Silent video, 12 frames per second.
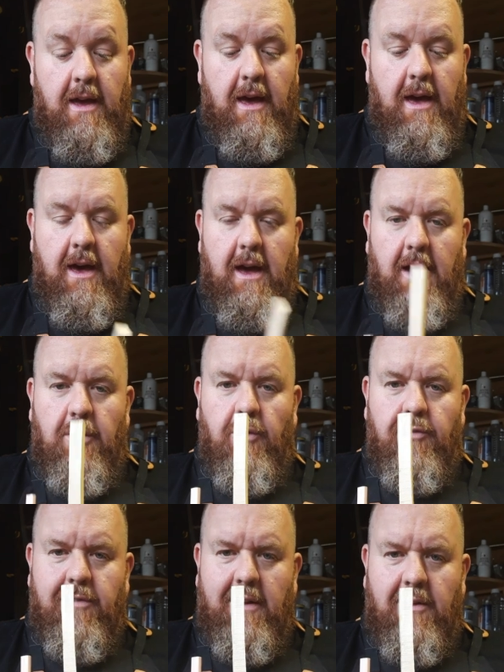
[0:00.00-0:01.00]
I
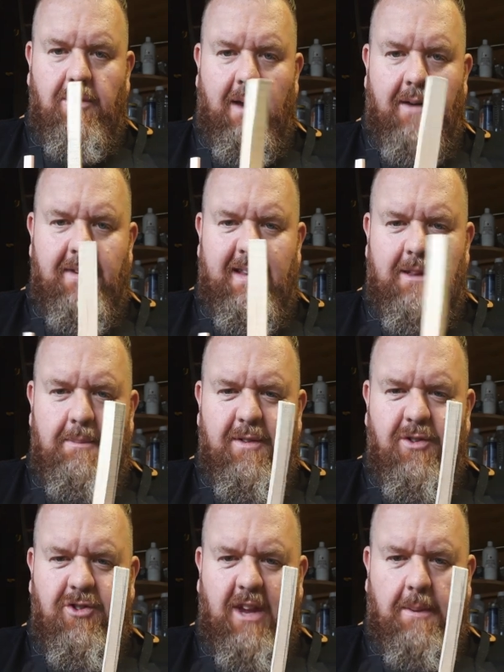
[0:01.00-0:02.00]
also like to have a little bit of
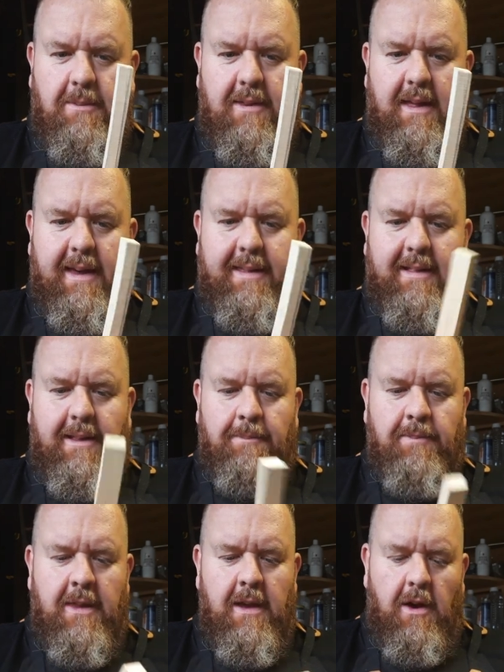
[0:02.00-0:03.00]
shape to the handle.
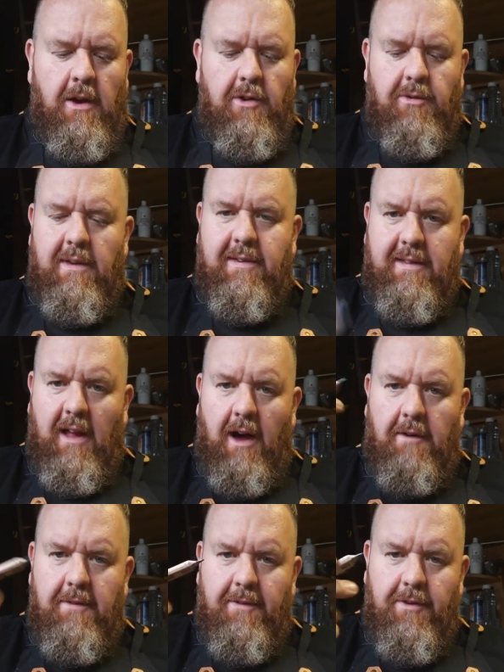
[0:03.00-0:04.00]
So let's start
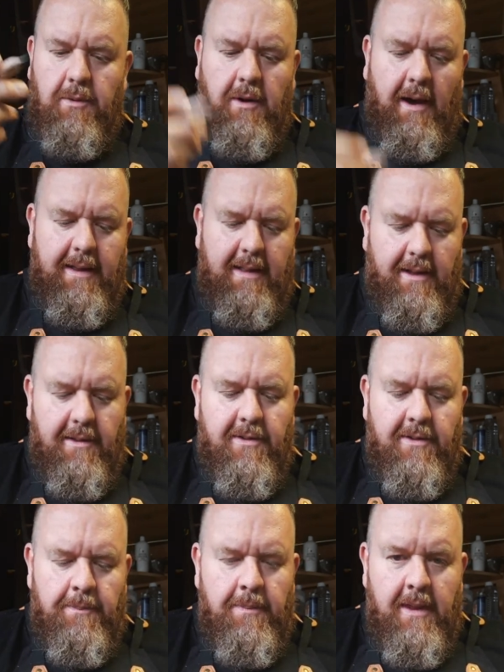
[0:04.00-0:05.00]
off with a few
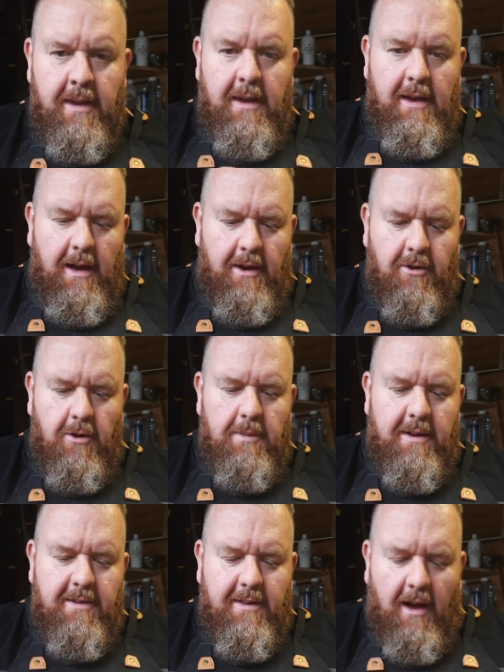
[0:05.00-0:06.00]
guidelines. I normally
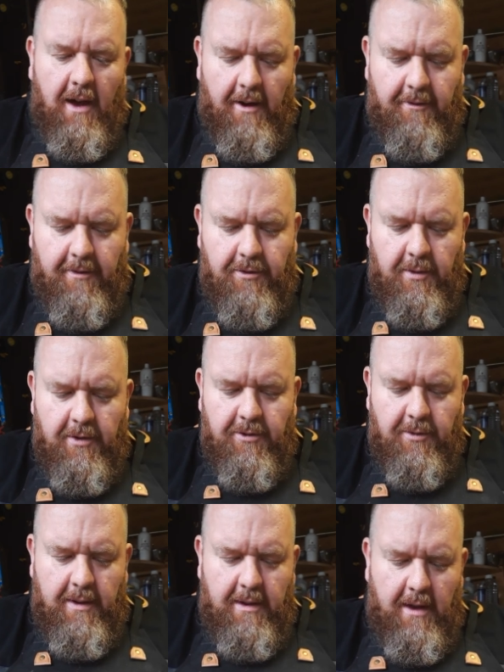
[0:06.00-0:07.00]
start off with just
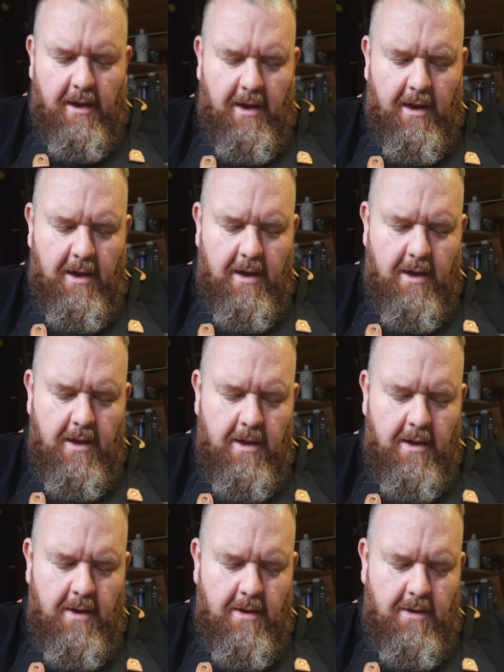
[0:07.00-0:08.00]
doing a
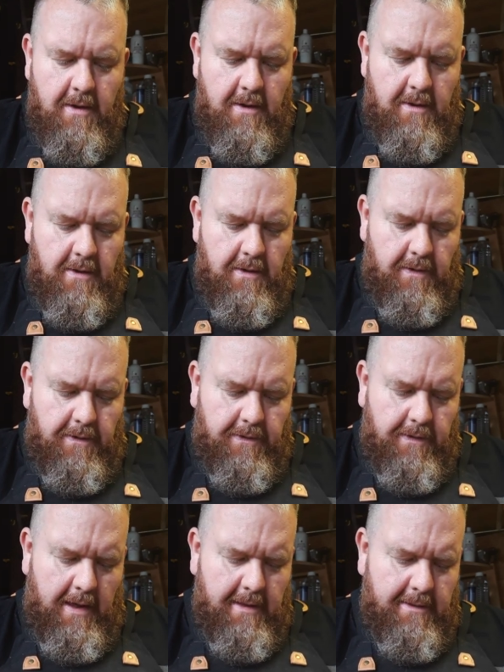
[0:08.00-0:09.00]

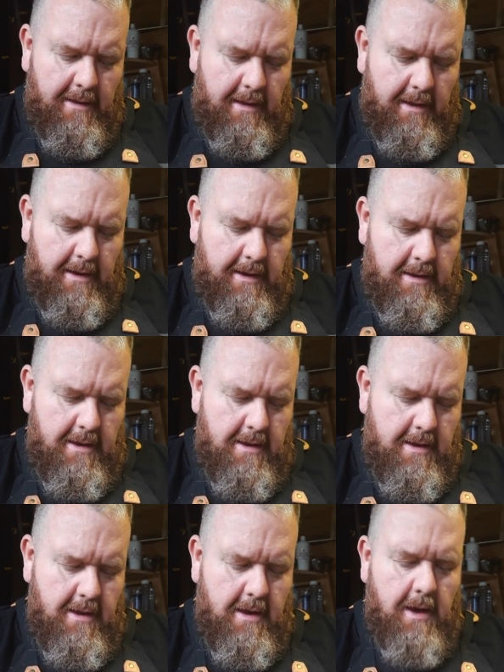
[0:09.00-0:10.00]
centre line
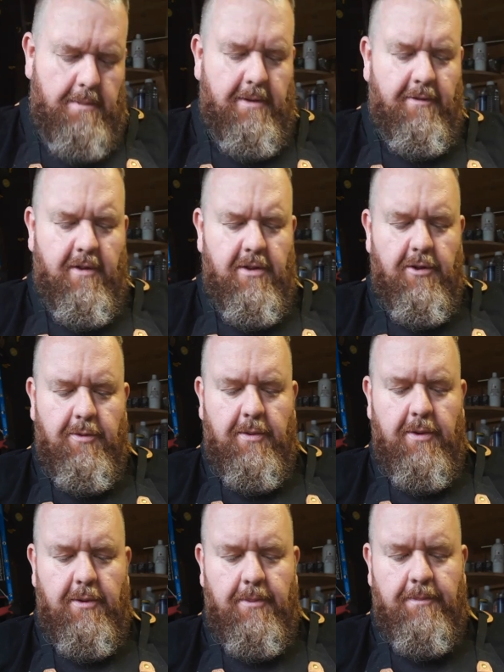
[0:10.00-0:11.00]
up the front of the
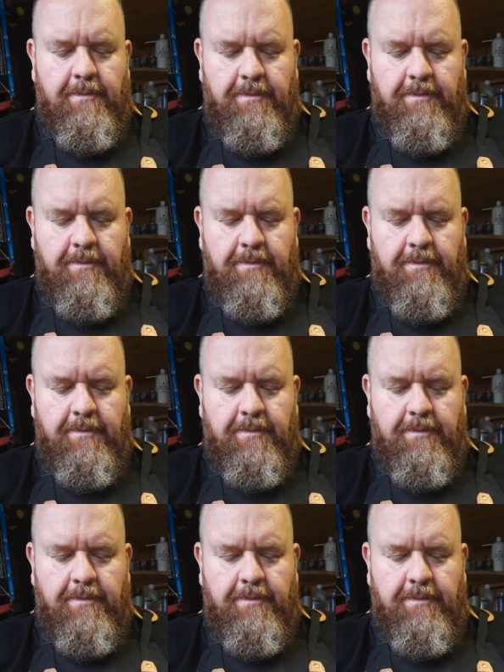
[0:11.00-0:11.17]
spoon,